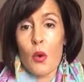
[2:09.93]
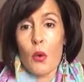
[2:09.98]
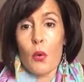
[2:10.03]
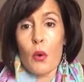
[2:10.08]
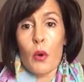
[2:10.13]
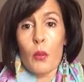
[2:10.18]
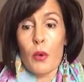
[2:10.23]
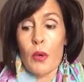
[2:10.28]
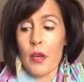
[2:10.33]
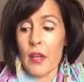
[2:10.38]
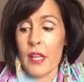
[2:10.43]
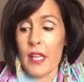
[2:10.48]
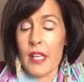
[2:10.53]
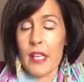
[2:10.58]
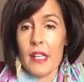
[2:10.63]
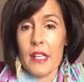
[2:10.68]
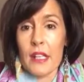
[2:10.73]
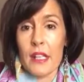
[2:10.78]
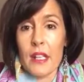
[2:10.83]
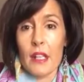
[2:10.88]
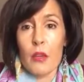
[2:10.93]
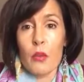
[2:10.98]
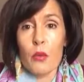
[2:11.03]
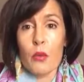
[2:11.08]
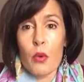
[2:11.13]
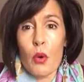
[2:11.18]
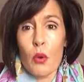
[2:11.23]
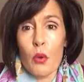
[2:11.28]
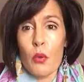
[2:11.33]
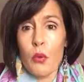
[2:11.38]
where we're healing,
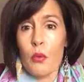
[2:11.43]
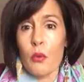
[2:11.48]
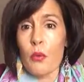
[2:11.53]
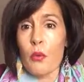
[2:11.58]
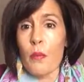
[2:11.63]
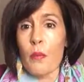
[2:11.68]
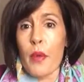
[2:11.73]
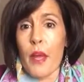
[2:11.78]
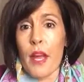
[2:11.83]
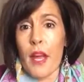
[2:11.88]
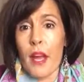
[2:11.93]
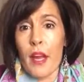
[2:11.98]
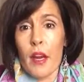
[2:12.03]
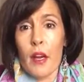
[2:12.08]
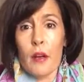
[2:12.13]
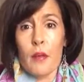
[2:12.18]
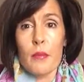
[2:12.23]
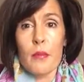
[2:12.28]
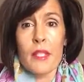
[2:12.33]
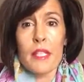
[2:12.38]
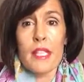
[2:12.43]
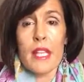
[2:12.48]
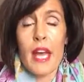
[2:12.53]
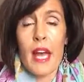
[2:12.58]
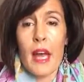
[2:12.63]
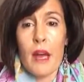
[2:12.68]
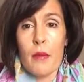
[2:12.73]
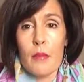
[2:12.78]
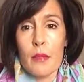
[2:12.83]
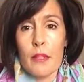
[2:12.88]
growth, repair,
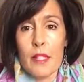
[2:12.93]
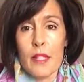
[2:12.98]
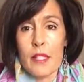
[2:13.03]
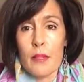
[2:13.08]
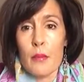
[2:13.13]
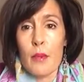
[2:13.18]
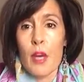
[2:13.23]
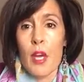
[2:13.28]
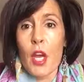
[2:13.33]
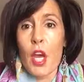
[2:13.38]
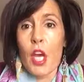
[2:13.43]
metabolism.